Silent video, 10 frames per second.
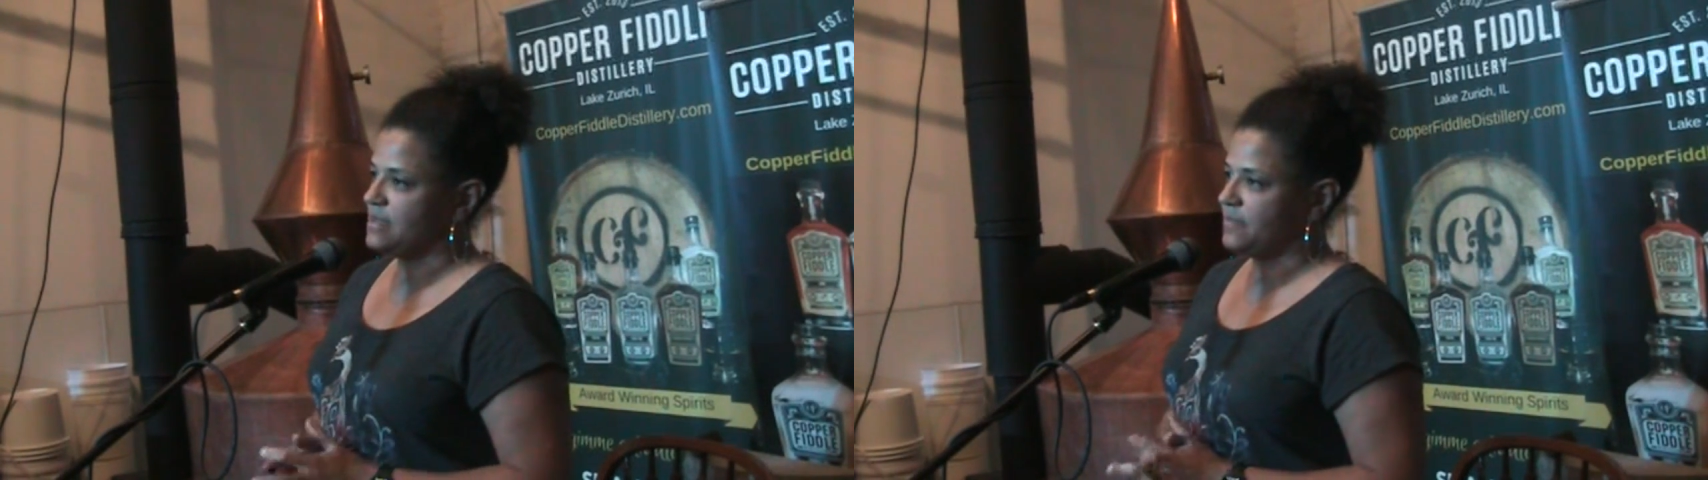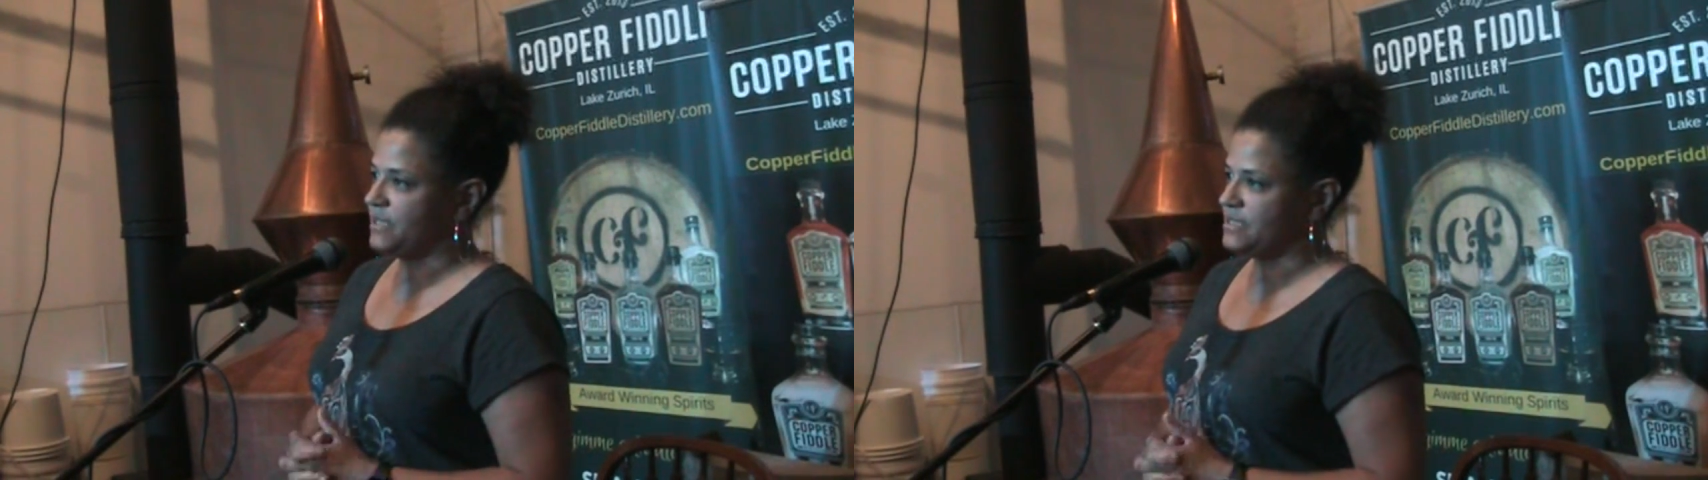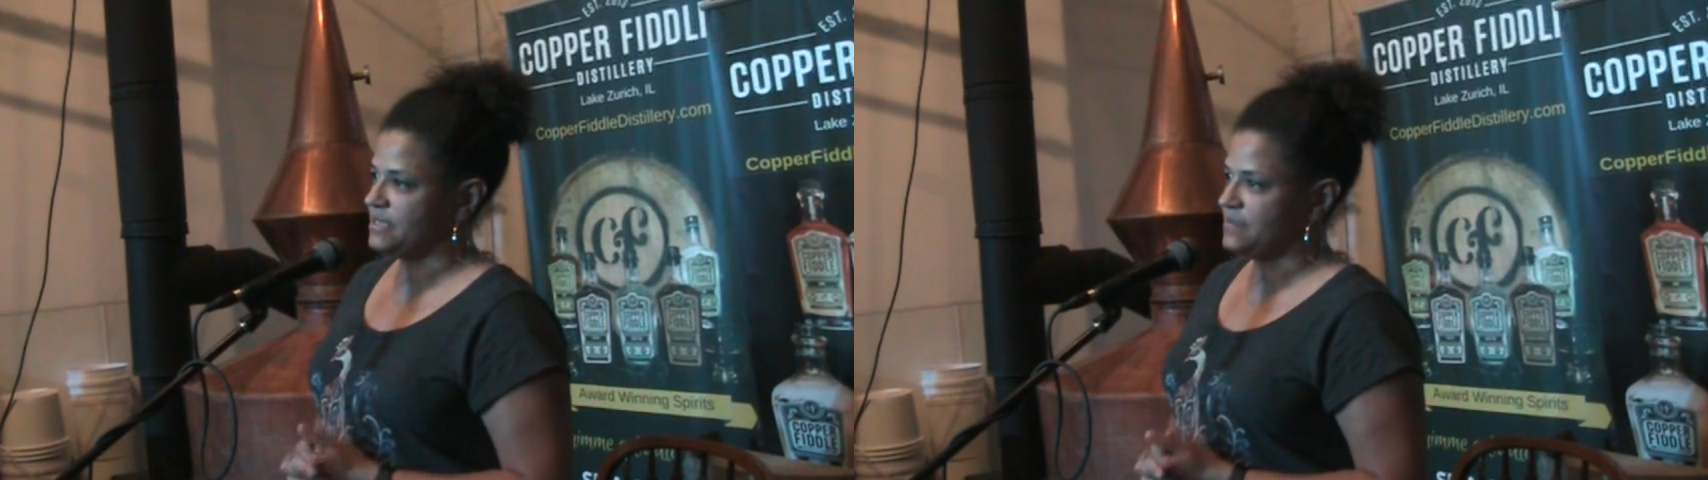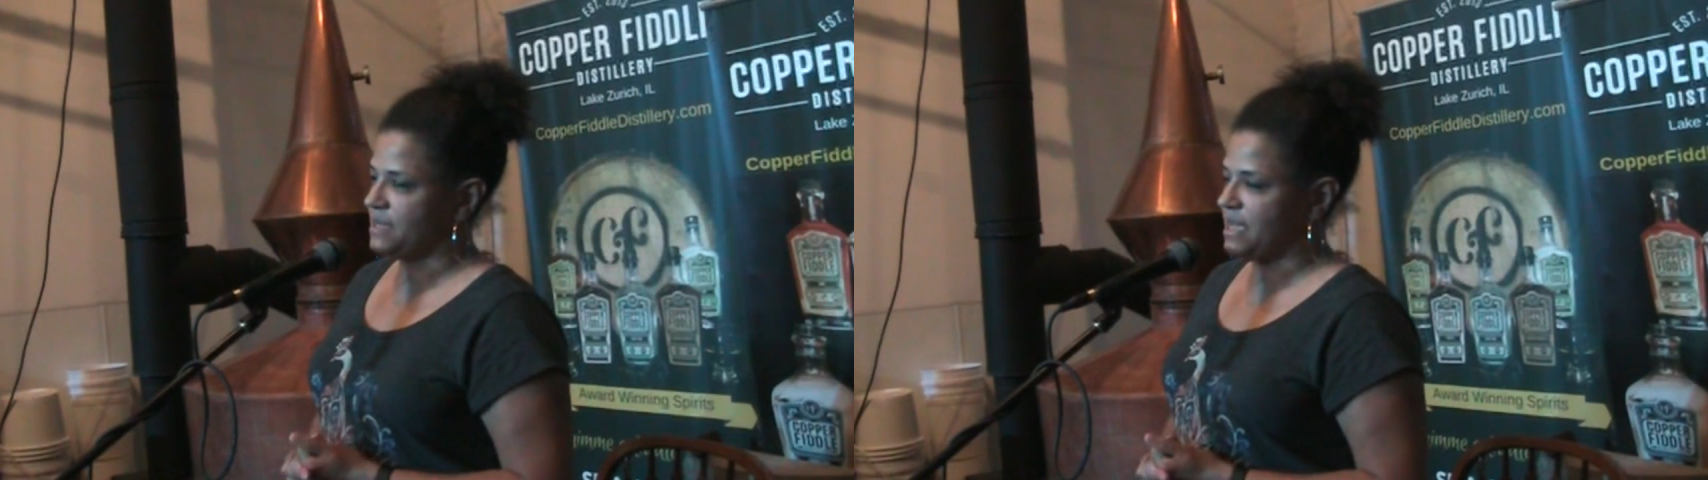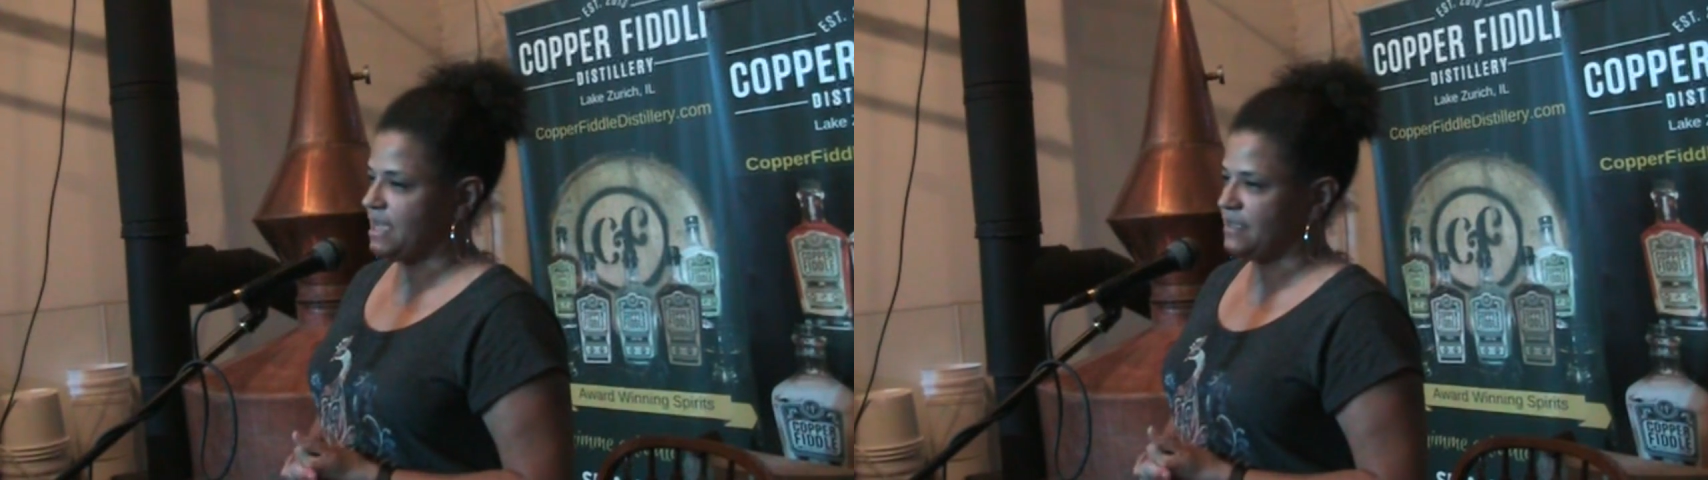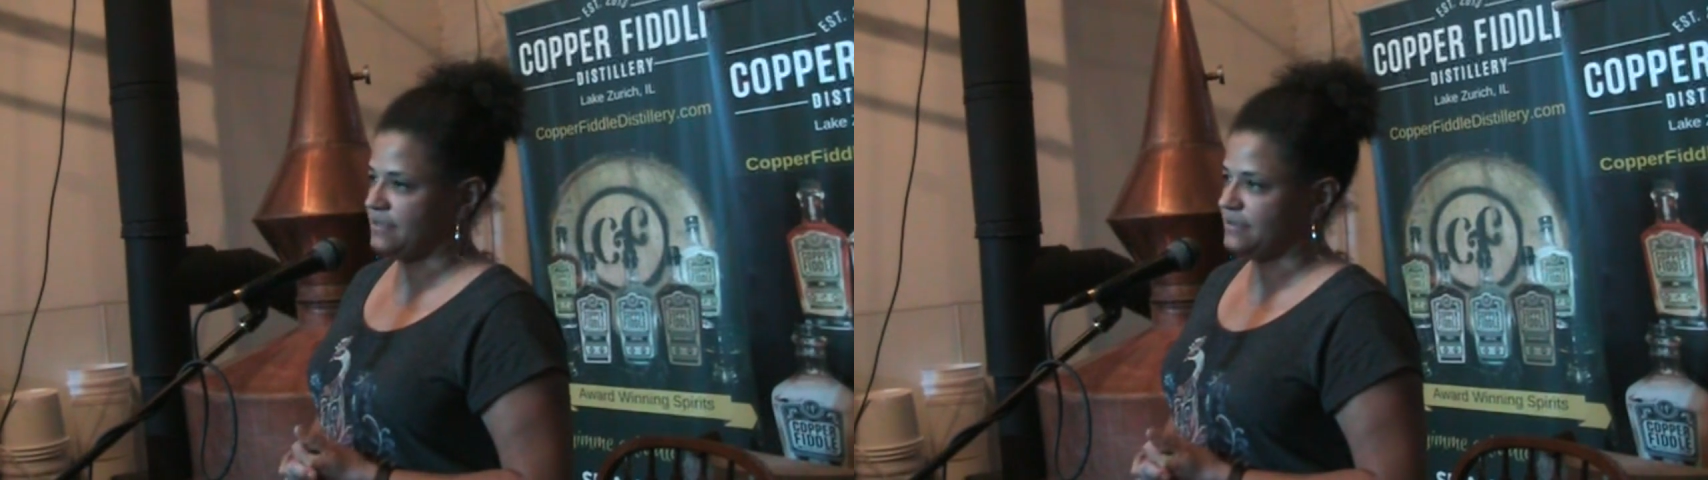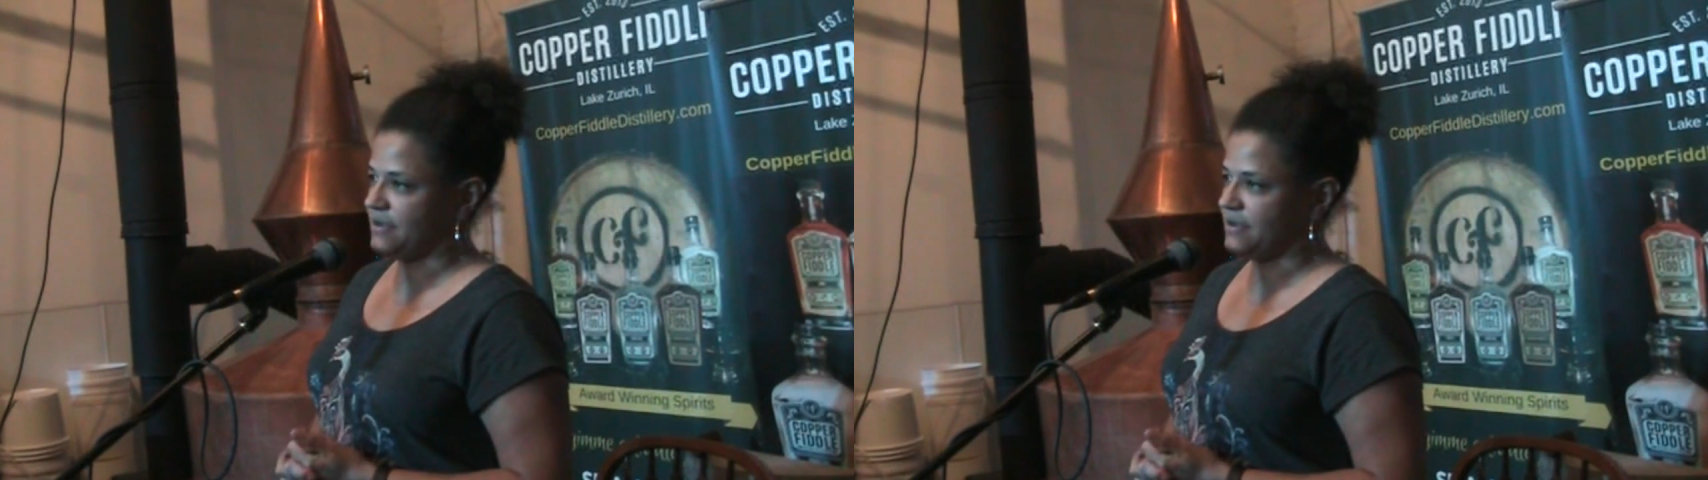but there